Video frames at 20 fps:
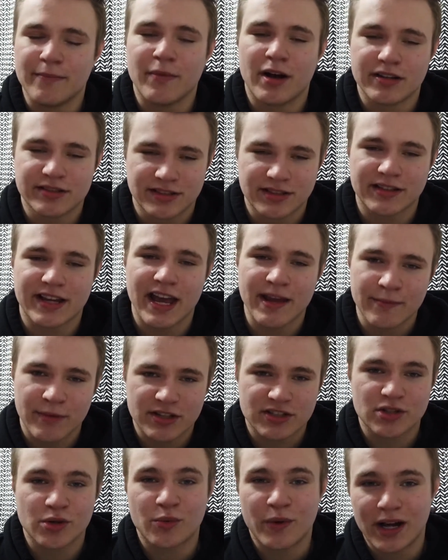
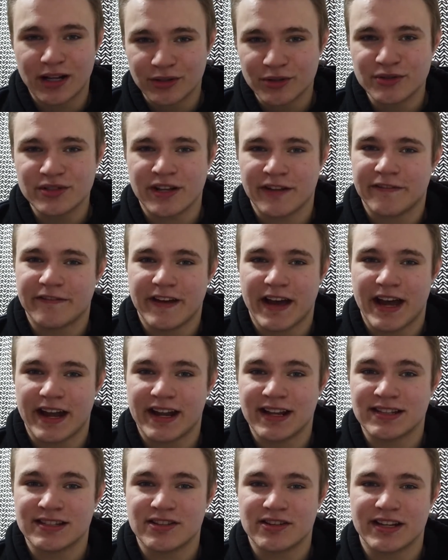muscle while losing
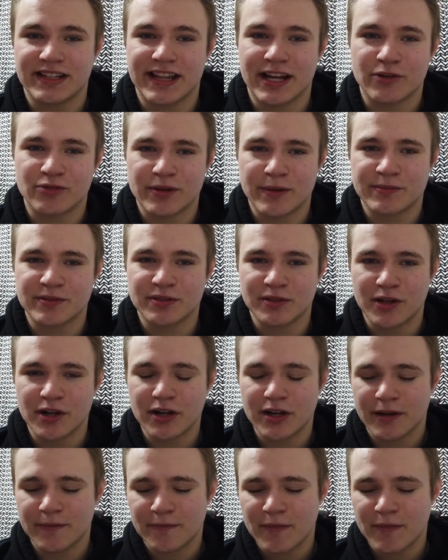fat and still get that ripped look.